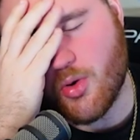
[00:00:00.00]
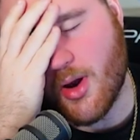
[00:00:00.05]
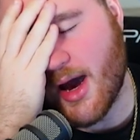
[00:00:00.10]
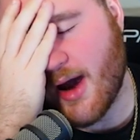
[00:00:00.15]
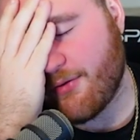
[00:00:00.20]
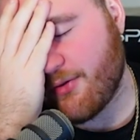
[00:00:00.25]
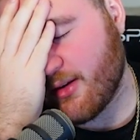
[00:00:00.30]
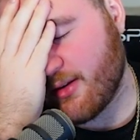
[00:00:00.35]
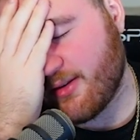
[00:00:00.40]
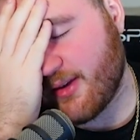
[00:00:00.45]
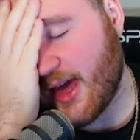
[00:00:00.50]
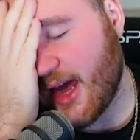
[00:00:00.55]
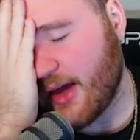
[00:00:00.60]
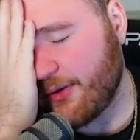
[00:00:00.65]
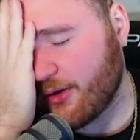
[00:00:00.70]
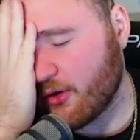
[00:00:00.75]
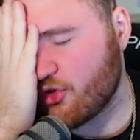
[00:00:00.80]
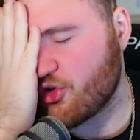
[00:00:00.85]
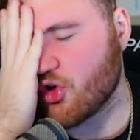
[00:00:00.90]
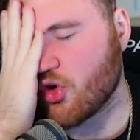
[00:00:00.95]
have to
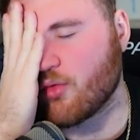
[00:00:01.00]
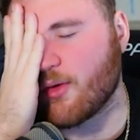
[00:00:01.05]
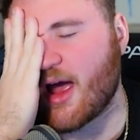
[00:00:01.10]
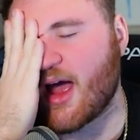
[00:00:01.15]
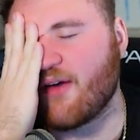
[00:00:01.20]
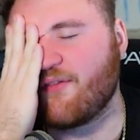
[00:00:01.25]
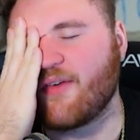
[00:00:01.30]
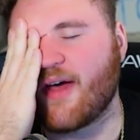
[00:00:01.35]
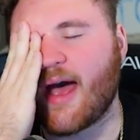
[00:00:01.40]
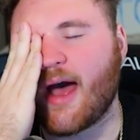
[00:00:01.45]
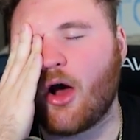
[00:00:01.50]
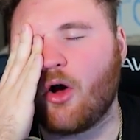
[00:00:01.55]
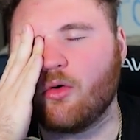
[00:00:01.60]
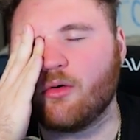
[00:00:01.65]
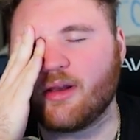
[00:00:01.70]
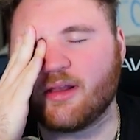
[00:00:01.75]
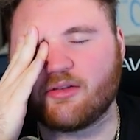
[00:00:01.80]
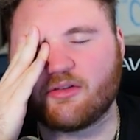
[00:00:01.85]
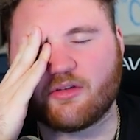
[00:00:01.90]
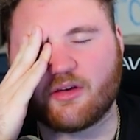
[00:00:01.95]
take the giraffe
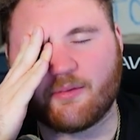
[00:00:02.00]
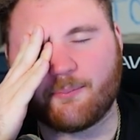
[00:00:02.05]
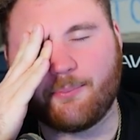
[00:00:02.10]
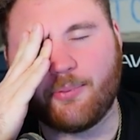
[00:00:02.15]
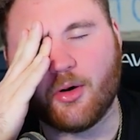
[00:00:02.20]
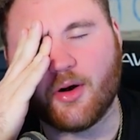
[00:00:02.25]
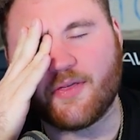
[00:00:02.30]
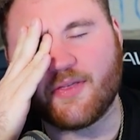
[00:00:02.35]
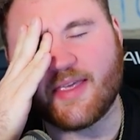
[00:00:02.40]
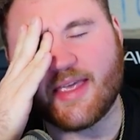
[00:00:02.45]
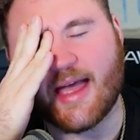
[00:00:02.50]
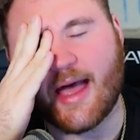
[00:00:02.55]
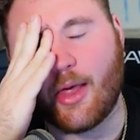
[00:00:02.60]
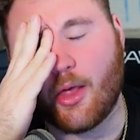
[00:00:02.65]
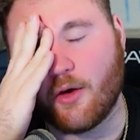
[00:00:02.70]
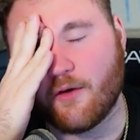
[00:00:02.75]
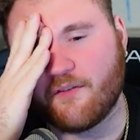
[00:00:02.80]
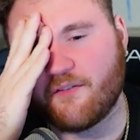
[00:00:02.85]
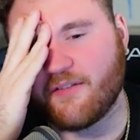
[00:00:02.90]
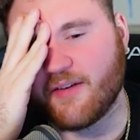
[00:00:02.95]
out to put the
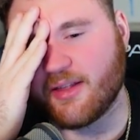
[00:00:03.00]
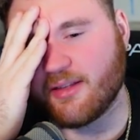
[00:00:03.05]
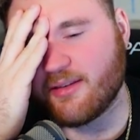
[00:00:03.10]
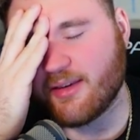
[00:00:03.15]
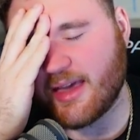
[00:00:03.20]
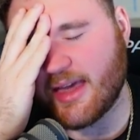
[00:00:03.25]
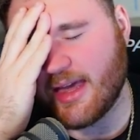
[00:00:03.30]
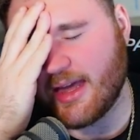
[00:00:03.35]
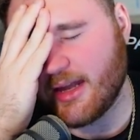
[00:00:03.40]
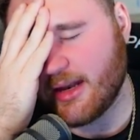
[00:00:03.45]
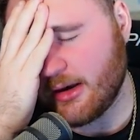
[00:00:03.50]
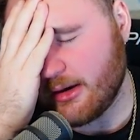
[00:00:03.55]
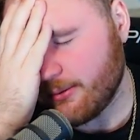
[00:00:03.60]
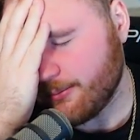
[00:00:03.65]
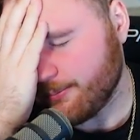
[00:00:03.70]
elephant in.